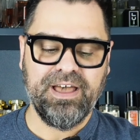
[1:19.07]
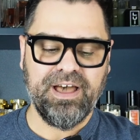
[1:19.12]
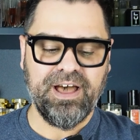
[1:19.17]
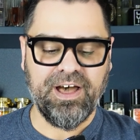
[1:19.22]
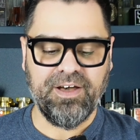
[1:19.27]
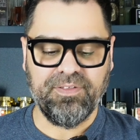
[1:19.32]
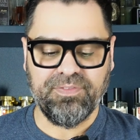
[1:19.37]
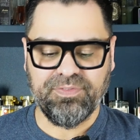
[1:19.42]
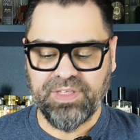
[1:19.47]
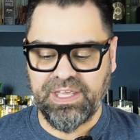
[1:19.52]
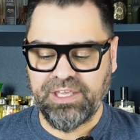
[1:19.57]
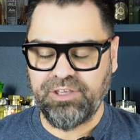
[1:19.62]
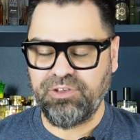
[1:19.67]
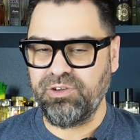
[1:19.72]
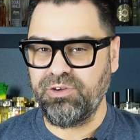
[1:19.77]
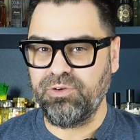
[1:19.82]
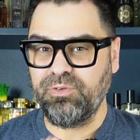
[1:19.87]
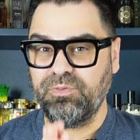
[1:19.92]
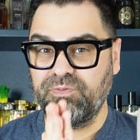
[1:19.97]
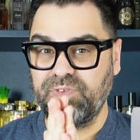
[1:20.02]
Uh, thank
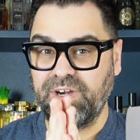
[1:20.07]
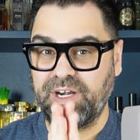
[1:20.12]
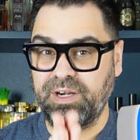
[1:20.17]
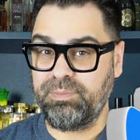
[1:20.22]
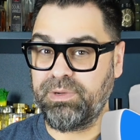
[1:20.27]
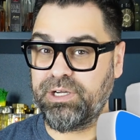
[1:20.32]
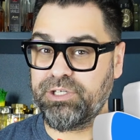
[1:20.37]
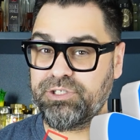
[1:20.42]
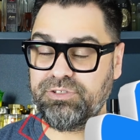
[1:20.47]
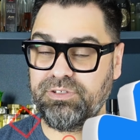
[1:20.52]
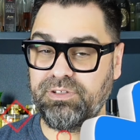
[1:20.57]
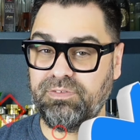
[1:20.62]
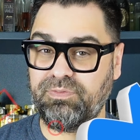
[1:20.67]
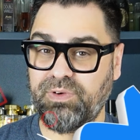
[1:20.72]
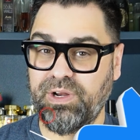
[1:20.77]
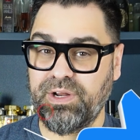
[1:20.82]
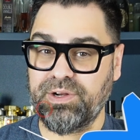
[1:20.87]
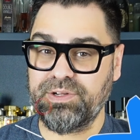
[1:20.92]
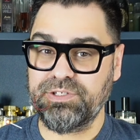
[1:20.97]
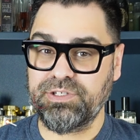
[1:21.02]
you very much to the
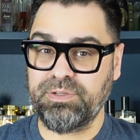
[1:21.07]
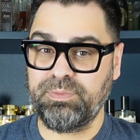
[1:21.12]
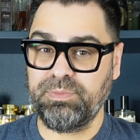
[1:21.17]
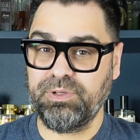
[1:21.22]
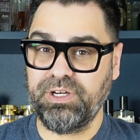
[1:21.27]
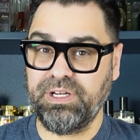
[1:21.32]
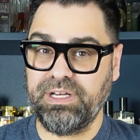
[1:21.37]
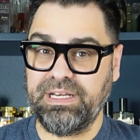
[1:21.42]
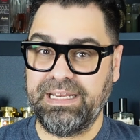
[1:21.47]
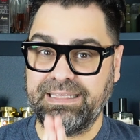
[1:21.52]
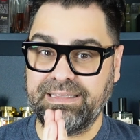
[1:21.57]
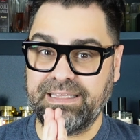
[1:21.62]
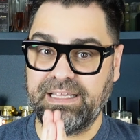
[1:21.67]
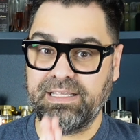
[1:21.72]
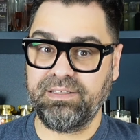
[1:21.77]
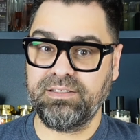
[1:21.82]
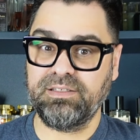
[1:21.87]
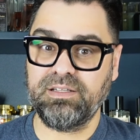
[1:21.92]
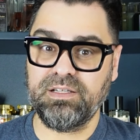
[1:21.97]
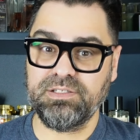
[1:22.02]
fragrance community
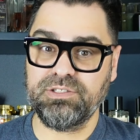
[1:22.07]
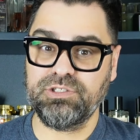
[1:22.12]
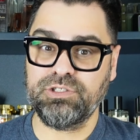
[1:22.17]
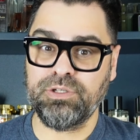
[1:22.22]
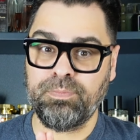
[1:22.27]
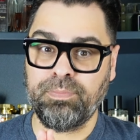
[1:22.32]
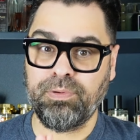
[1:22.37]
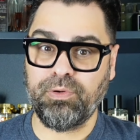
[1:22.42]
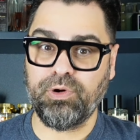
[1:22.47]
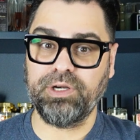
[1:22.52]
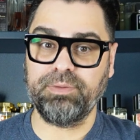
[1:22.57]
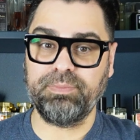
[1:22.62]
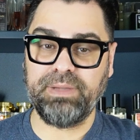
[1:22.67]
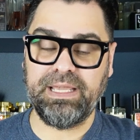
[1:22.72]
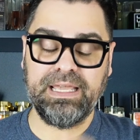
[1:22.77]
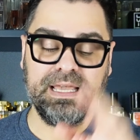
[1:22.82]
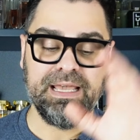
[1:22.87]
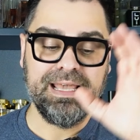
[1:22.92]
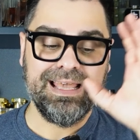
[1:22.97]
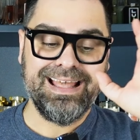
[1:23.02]
that does support
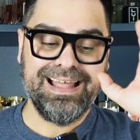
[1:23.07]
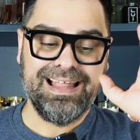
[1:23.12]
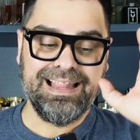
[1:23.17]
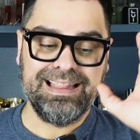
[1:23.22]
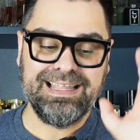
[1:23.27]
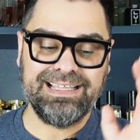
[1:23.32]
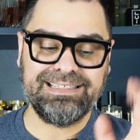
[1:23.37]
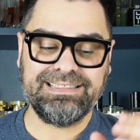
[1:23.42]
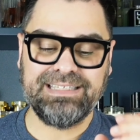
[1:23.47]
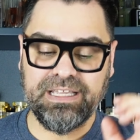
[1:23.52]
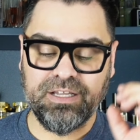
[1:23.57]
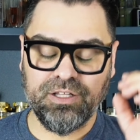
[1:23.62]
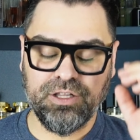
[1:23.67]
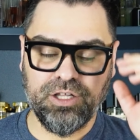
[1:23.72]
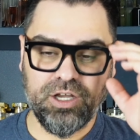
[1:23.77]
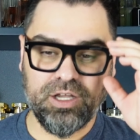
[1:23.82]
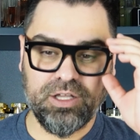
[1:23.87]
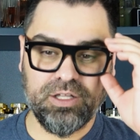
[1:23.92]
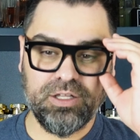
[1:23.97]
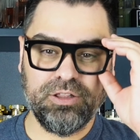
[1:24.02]
me. Let's take a
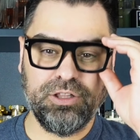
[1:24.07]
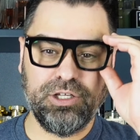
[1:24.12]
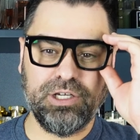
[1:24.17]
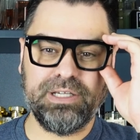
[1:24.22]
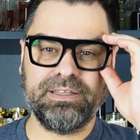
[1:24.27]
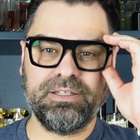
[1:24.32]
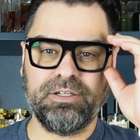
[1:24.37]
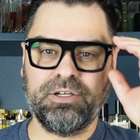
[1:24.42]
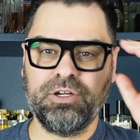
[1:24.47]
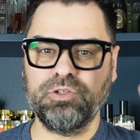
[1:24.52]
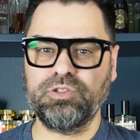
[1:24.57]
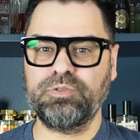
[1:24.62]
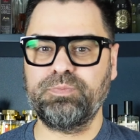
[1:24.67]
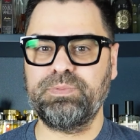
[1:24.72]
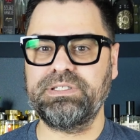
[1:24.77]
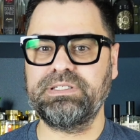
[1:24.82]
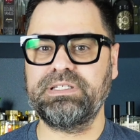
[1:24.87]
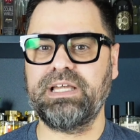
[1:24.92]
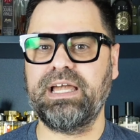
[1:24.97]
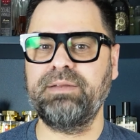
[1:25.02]
look, look at the notes
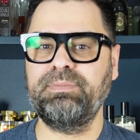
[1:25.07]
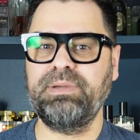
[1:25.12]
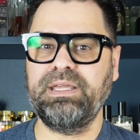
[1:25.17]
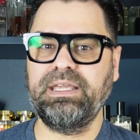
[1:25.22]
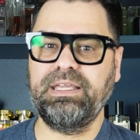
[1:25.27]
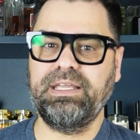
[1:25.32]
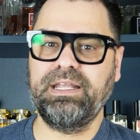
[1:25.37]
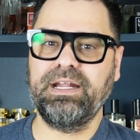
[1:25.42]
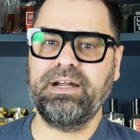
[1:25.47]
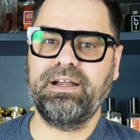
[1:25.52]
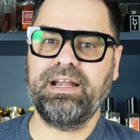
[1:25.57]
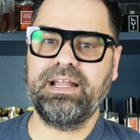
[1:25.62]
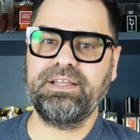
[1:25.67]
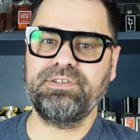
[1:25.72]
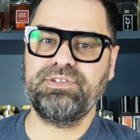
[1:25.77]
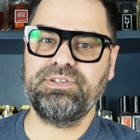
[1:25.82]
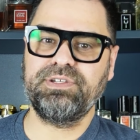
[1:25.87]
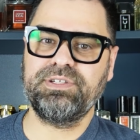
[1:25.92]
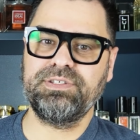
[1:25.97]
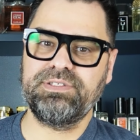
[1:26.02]
beside me here. And
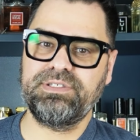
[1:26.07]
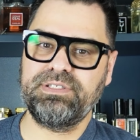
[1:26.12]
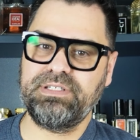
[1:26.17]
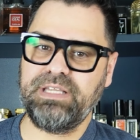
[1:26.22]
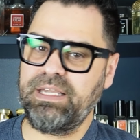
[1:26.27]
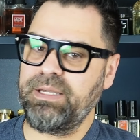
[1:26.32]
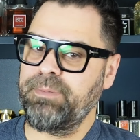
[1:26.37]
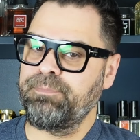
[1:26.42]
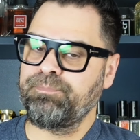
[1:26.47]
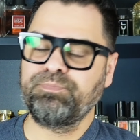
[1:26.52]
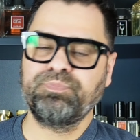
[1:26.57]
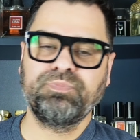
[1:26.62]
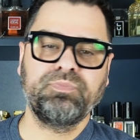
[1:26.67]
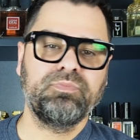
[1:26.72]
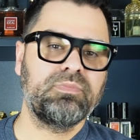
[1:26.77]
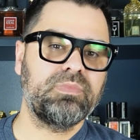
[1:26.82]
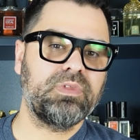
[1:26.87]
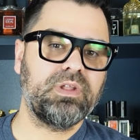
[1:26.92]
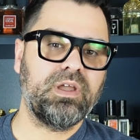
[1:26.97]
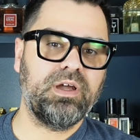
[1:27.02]
as you can see,
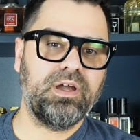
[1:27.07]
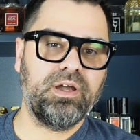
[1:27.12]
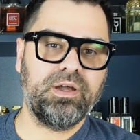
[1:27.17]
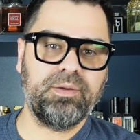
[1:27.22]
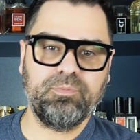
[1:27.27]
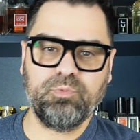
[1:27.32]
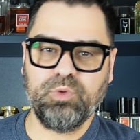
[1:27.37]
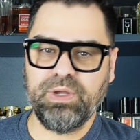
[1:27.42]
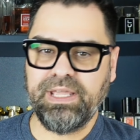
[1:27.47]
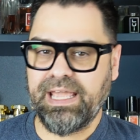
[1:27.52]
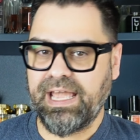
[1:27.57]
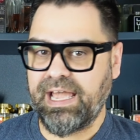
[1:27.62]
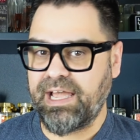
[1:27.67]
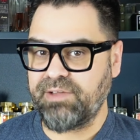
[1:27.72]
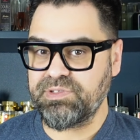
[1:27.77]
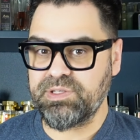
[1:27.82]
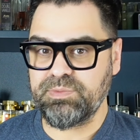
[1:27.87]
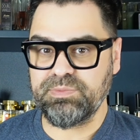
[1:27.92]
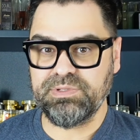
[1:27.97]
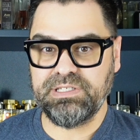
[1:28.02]
um, we
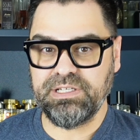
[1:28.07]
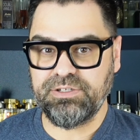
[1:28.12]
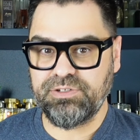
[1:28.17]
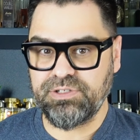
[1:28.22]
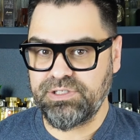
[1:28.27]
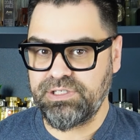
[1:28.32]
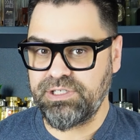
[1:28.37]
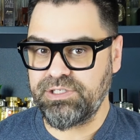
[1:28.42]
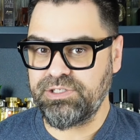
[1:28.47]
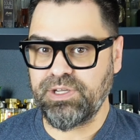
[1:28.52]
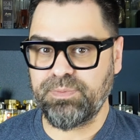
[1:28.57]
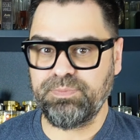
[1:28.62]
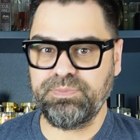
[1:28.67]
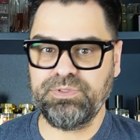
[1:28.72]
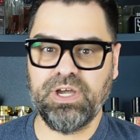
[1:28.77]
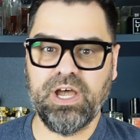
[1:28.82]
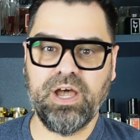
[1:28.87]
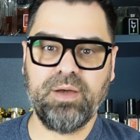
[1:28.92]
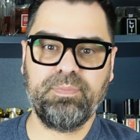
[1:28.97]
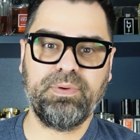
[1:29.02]
have some citruses up
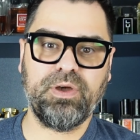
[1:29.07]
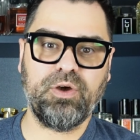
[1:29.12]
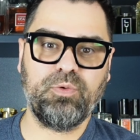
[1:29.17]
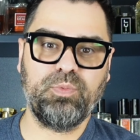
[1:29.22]
top.